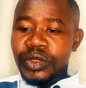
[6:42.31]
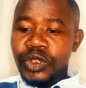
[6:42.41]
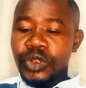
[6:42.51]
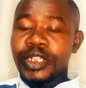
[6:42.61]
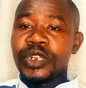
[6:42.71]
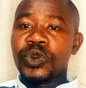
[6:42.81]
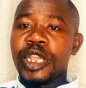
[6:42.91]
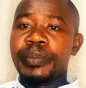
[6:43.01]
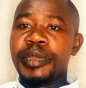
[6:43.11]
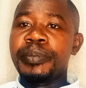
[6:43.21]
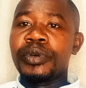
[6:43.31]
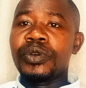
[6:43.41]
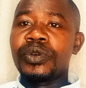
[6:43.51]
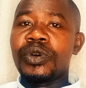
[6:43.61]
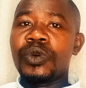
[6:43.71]
So that's why
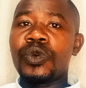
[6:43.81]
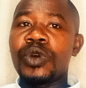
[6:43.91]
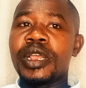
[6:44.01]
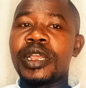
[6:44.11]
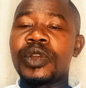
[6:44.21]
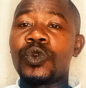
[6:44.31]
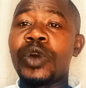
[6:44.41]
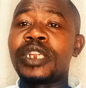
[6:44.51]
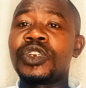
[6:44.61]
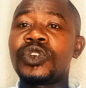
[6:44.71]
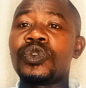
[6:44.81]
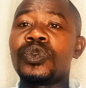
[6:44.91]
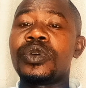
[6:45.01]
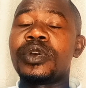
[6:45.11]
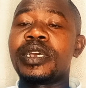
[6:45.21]
people will want to
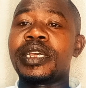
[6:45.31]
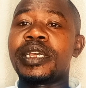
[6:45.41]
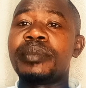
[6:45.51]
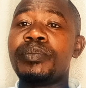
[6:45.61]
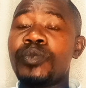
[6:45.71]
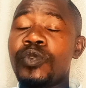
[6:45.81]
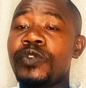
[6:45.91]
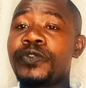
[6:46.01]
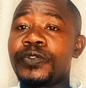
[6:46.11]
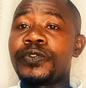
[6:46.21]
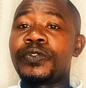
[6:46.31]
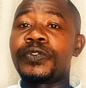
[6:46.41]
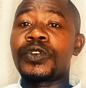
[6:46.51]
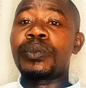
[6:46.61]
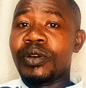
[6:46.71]
move
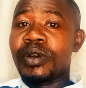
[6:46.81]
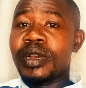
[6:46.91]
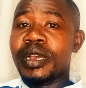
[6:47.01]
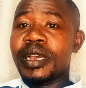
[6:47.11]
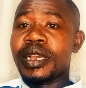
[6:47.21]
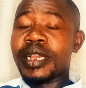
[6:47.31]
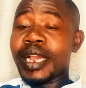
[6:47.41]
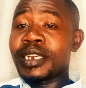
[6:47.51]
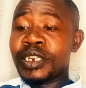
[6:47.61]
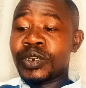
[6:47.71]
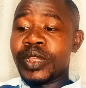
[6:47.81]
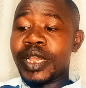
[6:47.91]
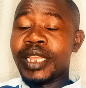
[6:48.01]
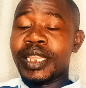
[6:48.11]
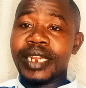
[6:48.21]
from country to the
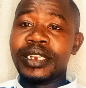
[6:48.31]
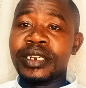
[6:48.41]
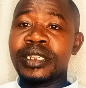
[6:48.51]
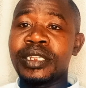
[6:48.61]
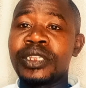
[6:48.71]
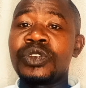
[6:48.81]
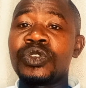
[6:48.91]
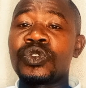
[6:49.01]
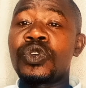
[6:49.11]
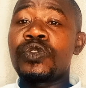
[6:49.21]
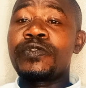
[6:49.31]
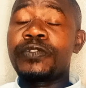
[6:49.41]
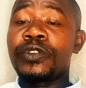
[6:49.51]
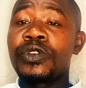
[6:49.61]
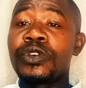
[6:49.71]
other country to go look
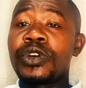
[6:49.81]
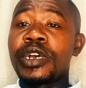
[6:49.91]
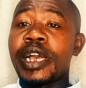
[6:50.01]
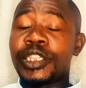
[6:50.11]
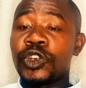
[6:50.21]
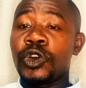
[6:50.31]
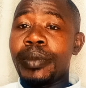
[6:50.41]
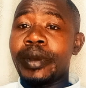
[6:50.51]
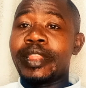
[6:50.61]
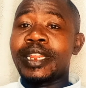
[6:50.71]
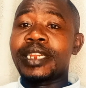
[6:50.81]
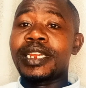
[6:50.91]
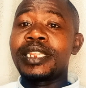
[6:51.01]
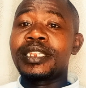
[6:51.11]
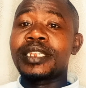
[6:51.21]
for a job that at
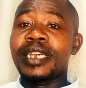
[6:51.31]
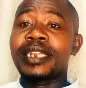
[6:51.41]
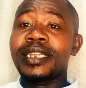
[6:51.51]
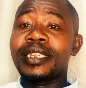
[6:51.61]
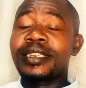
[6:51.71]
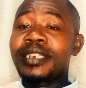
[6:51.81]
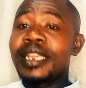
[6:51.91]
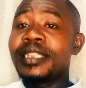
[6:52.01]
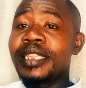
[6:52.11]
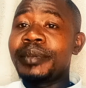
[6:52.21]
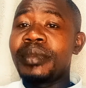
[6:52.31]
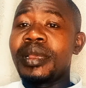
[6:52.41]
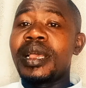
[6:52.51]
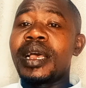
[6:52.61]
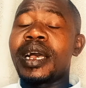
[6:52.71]
least can sustain them
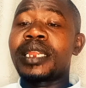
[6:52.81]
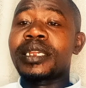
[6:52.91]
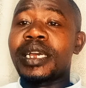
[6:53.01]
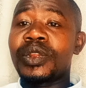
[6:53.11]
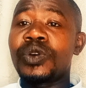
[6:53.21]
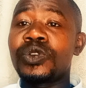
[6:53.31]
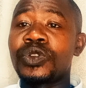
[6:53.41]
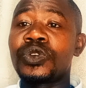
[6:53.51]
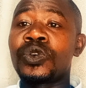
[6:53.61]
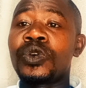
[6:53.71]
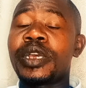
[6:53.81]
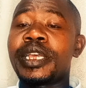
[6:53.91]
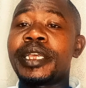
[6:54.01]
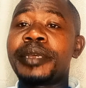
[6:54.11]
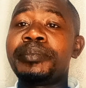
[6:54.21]
and can also
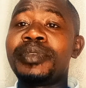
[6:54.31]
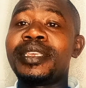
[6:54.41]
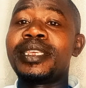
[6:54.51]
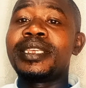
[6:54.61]
be